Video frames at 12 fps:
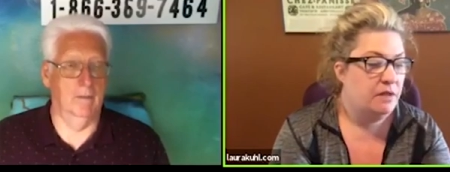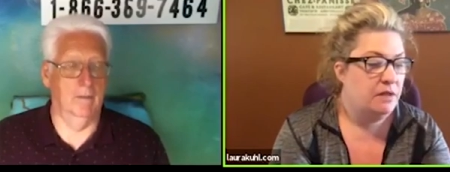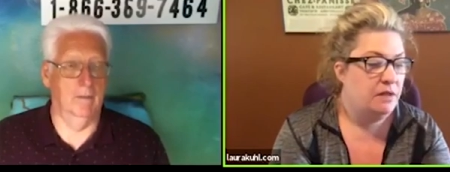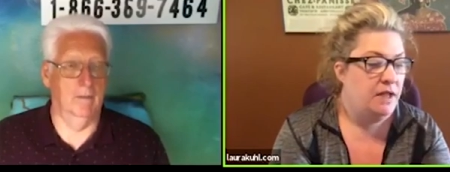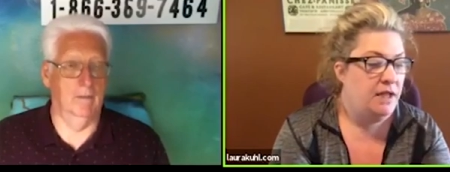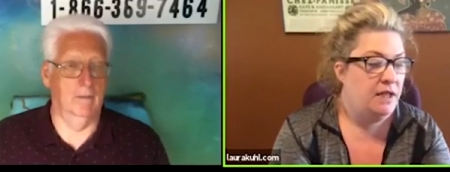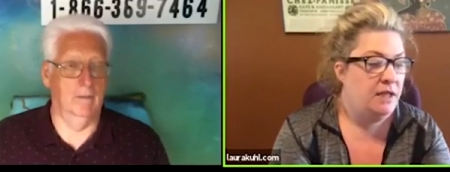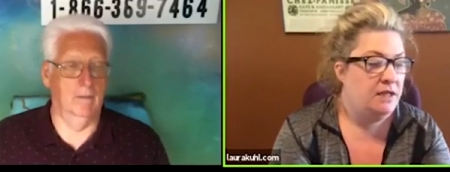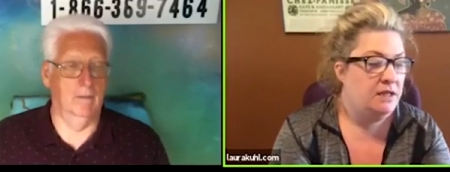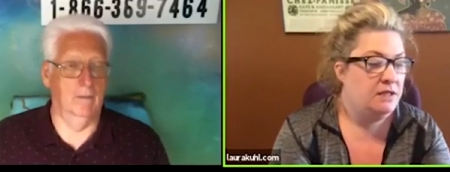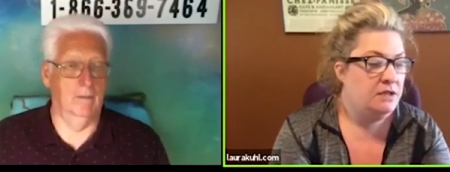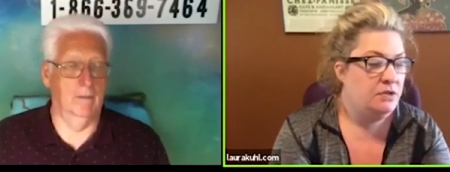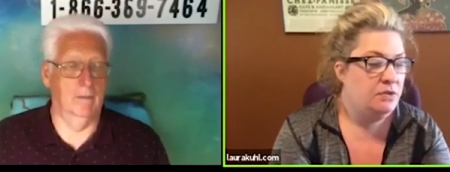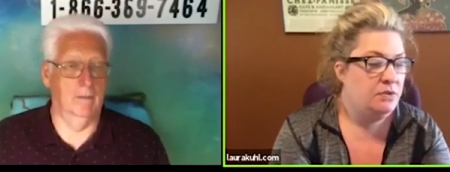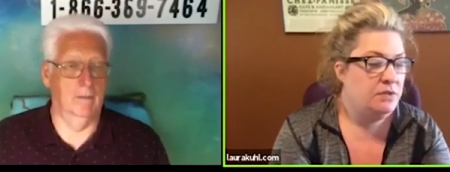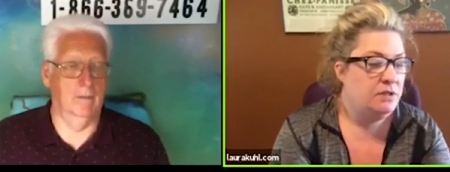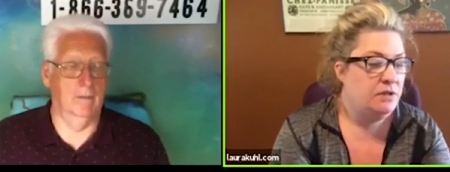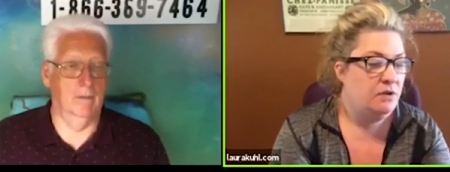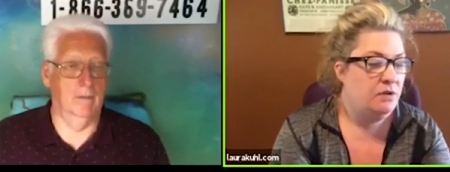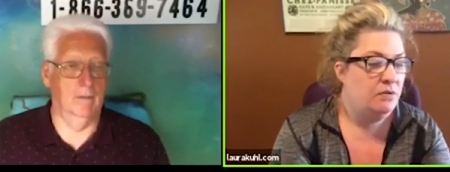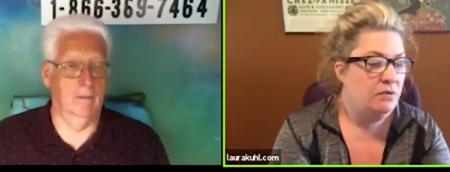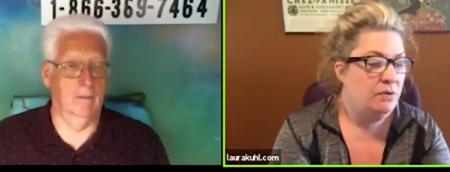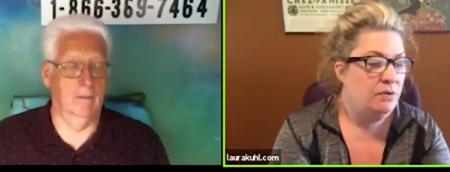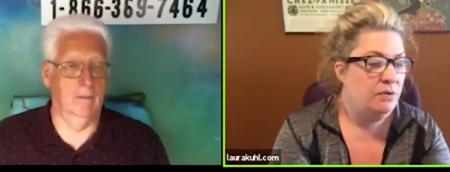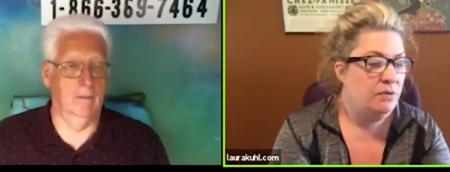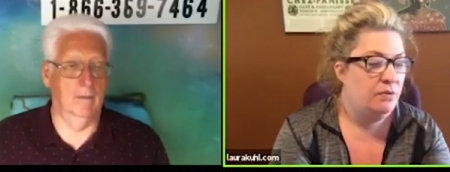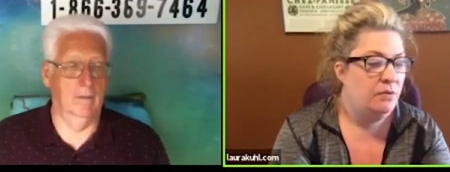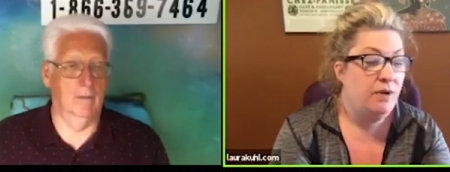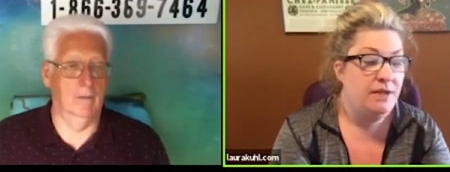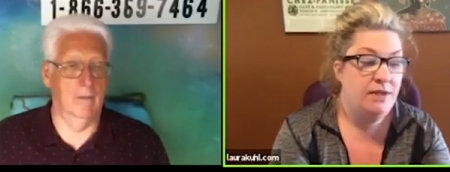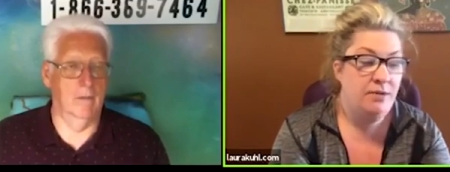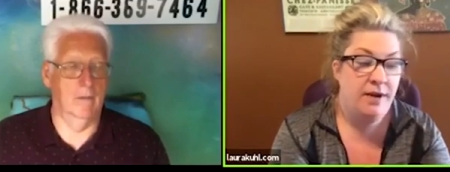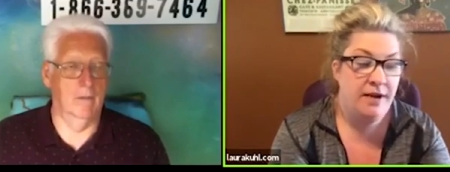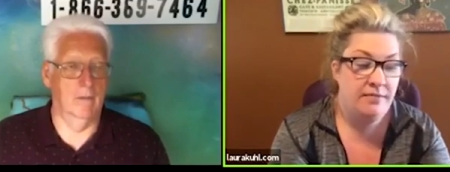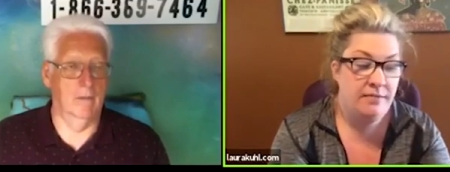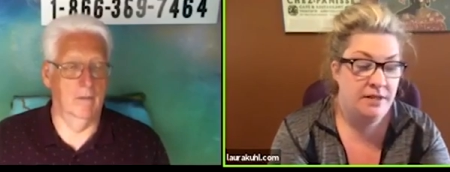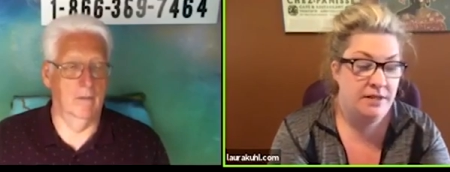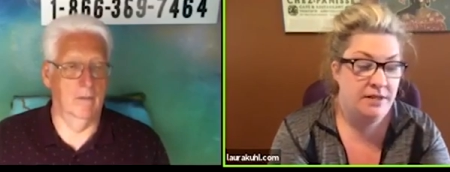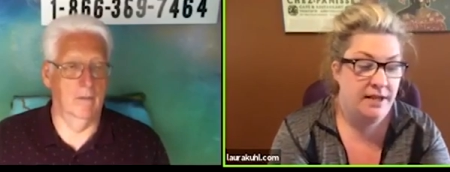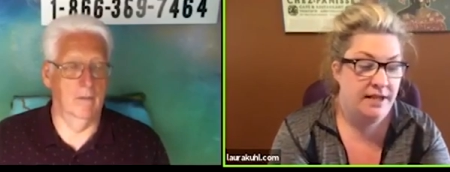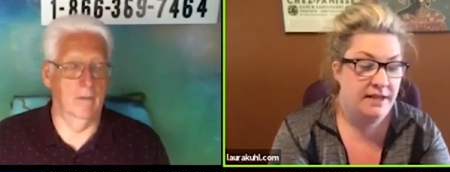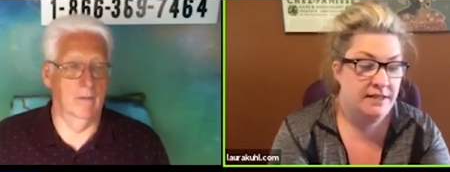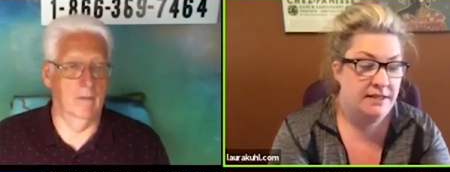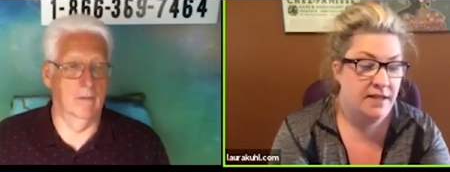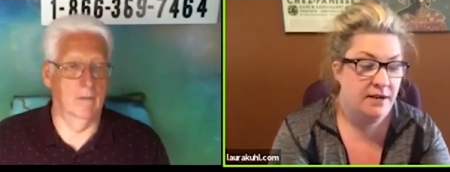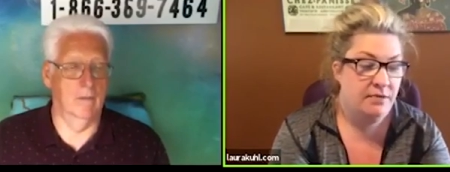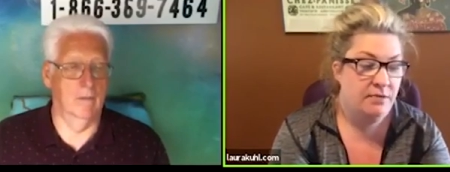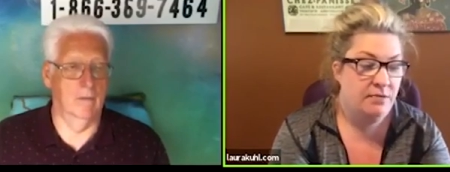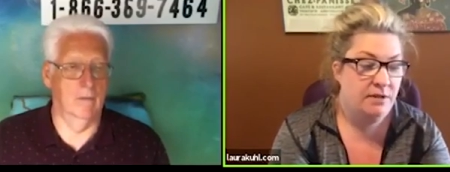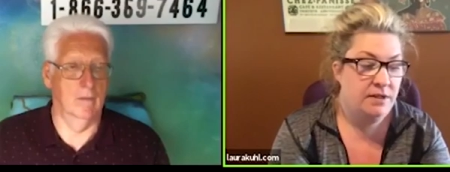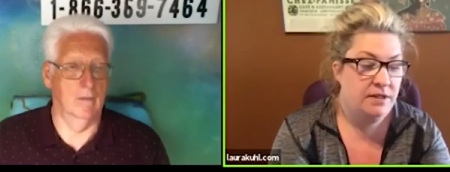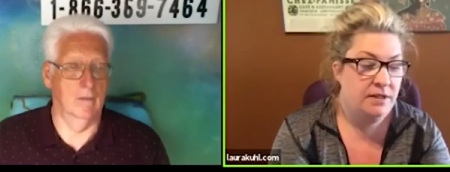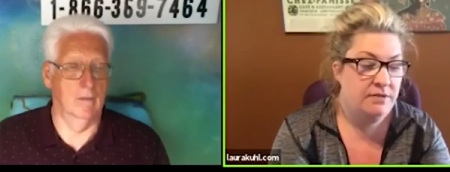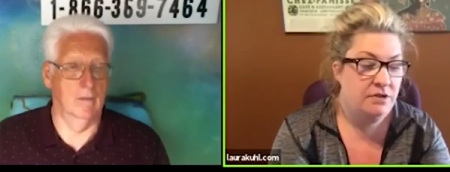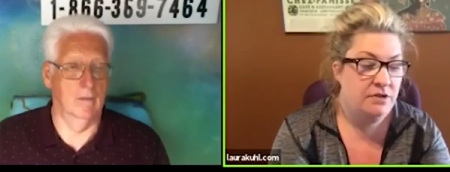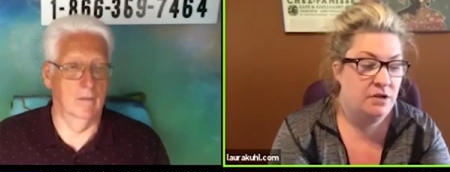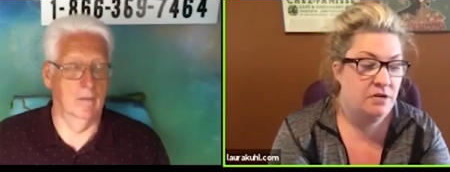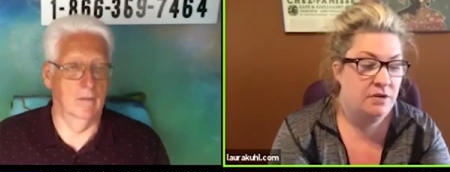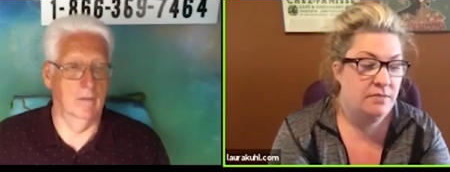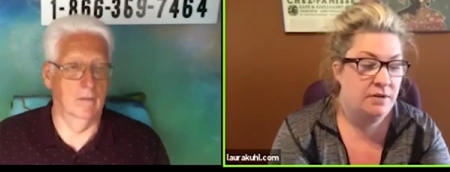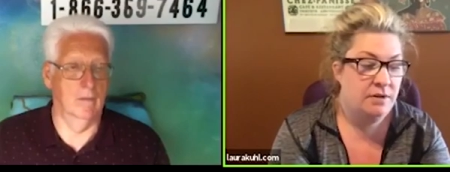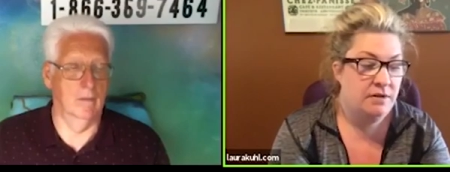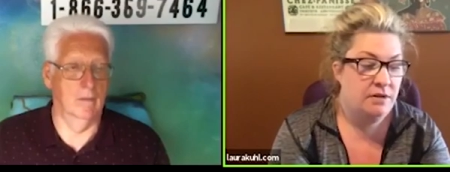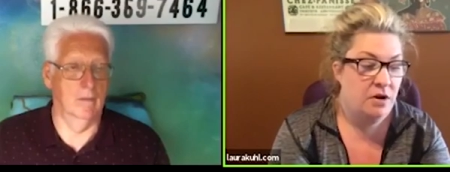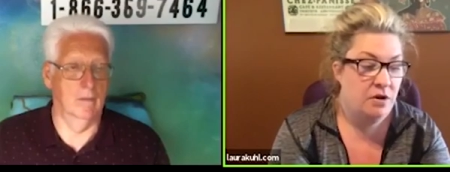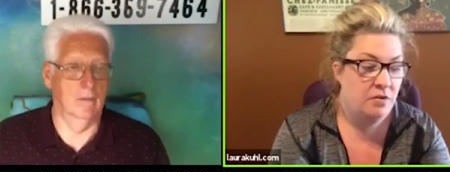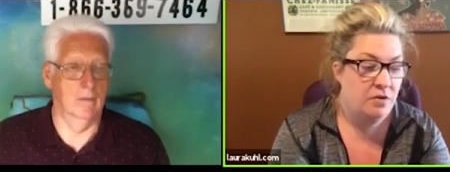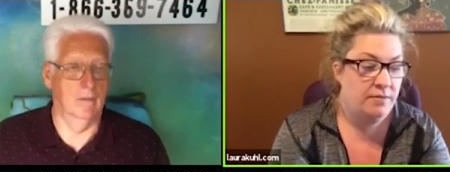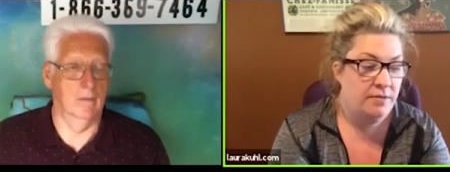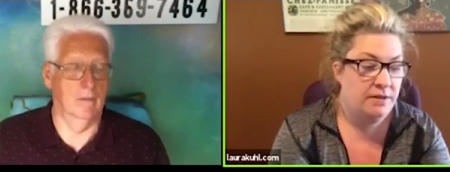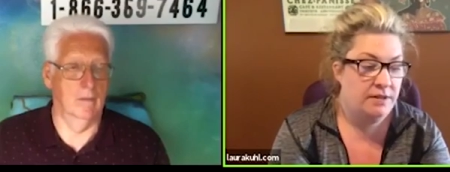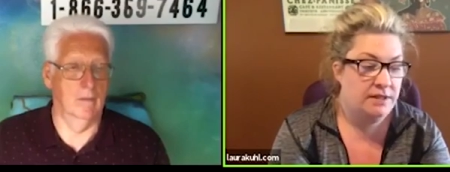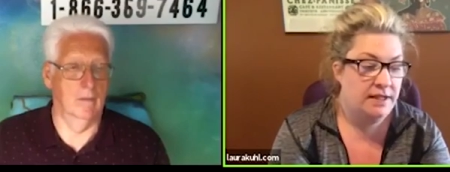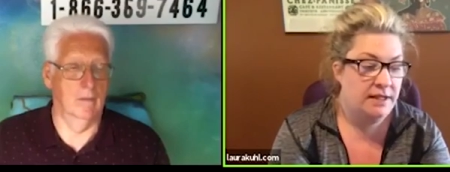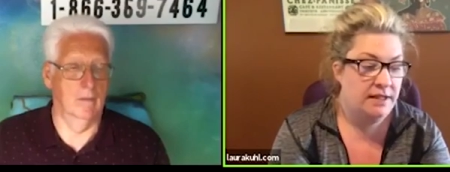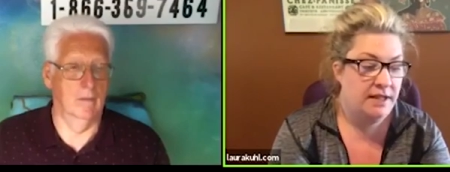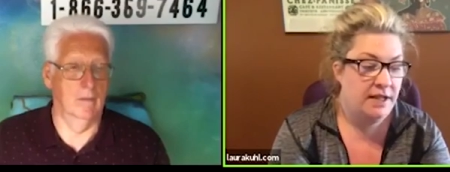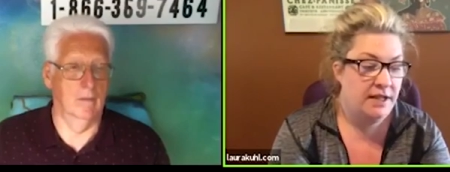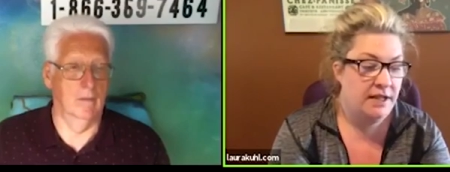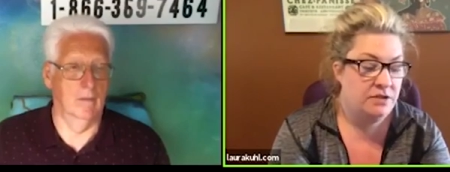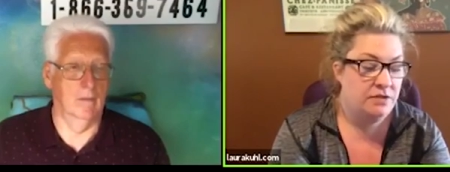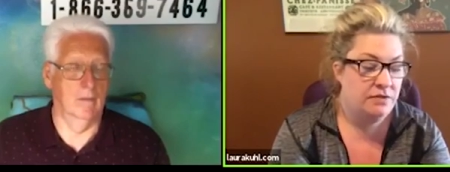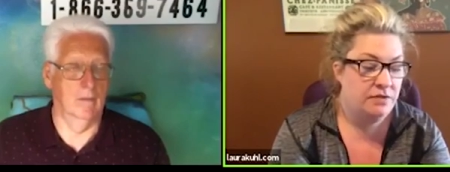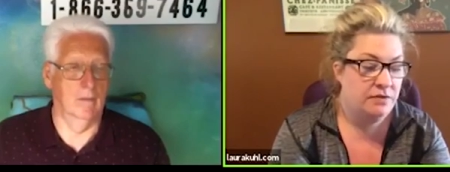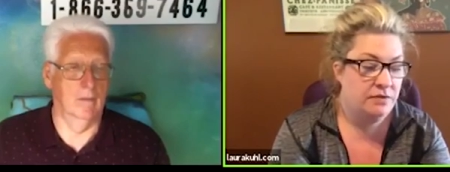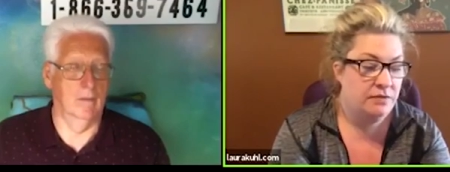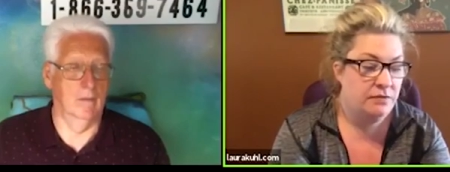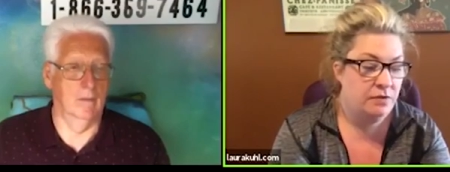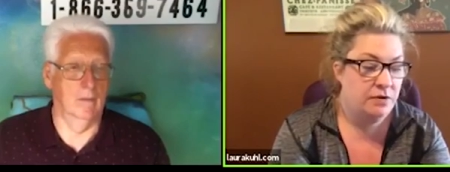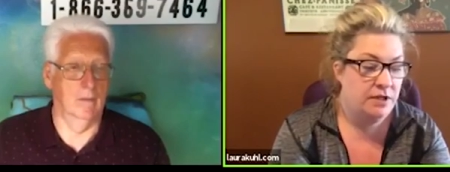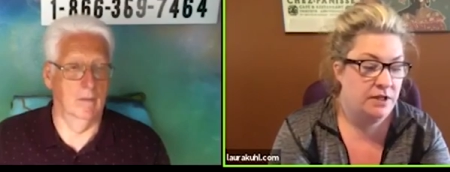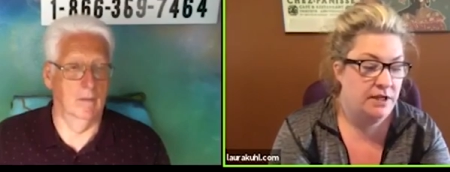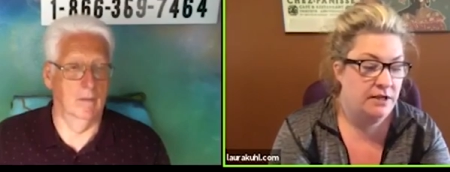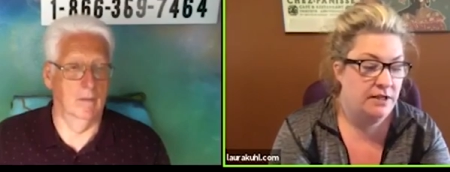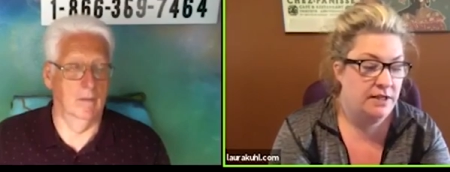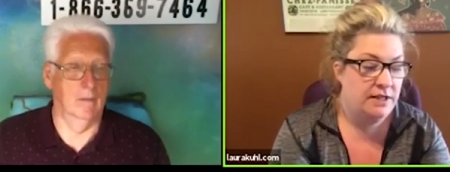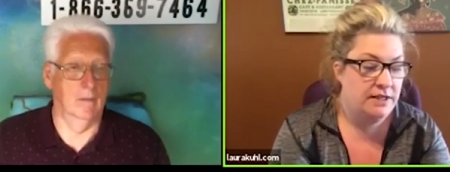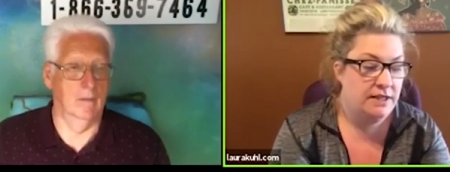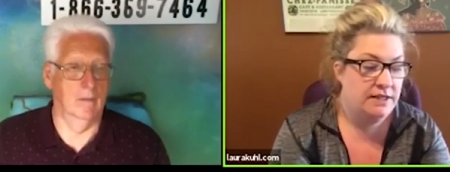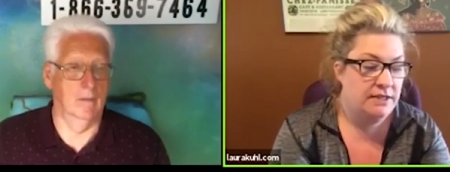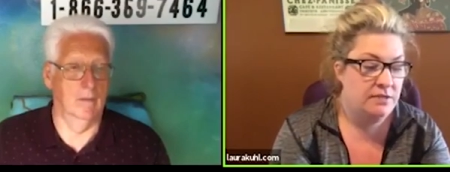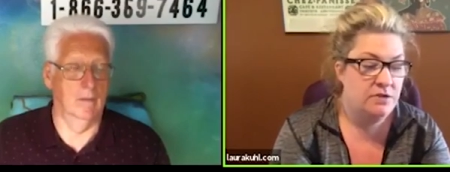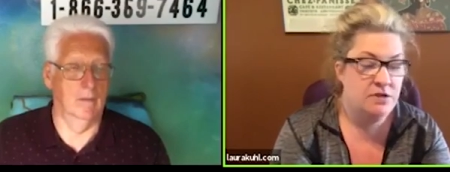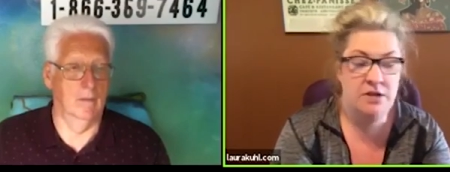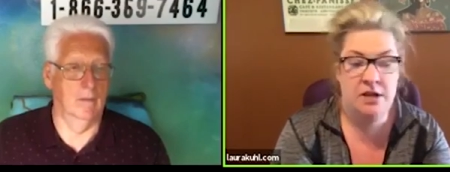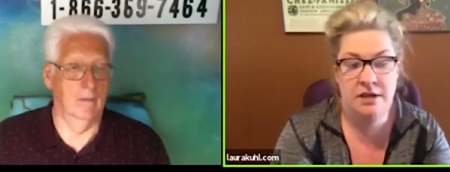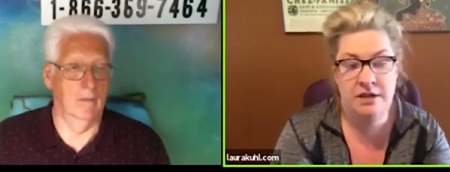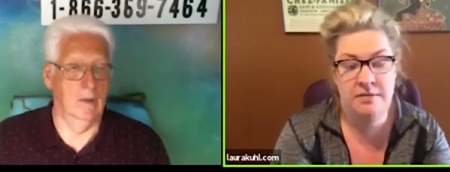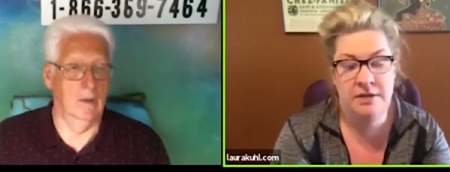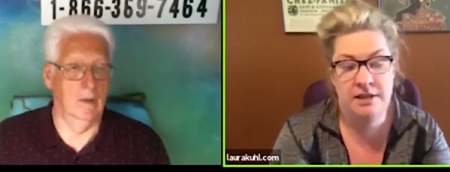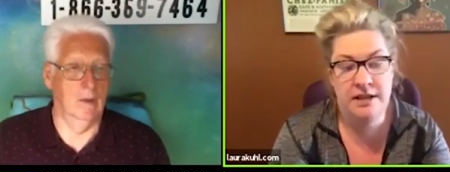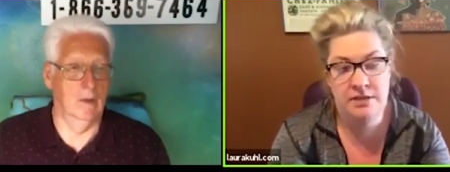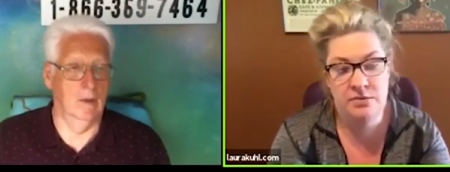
Speaker 1: And who is it? Oh, no. Wendy Raymond asks, I would really love to know about the Daily Angels for the year that Tyhson was talking about last